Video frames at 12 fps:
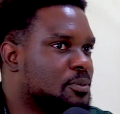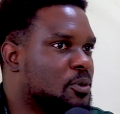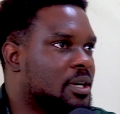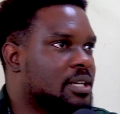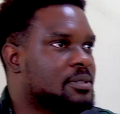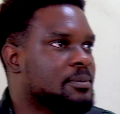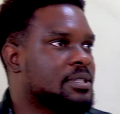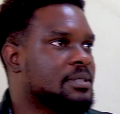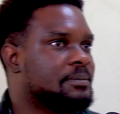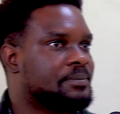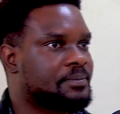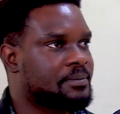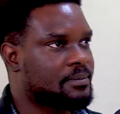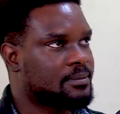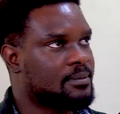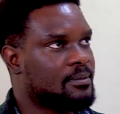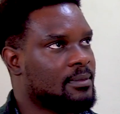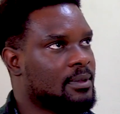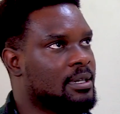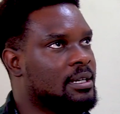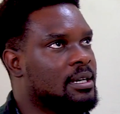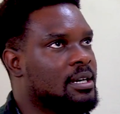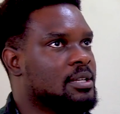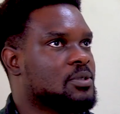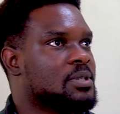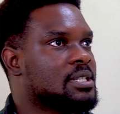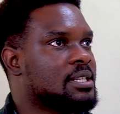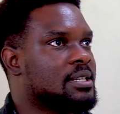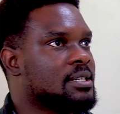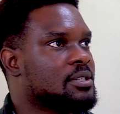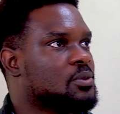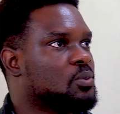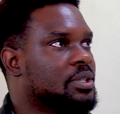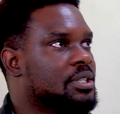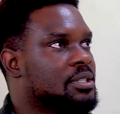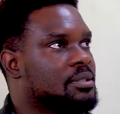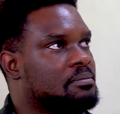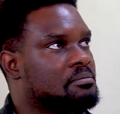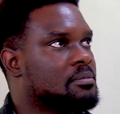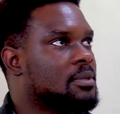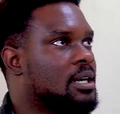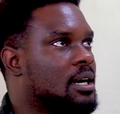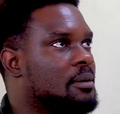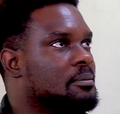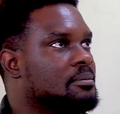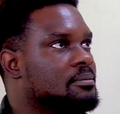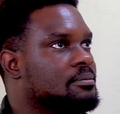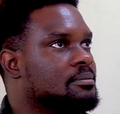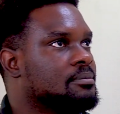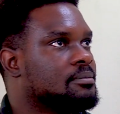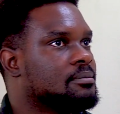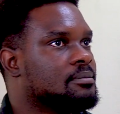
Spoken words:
to more customers? So these are things which come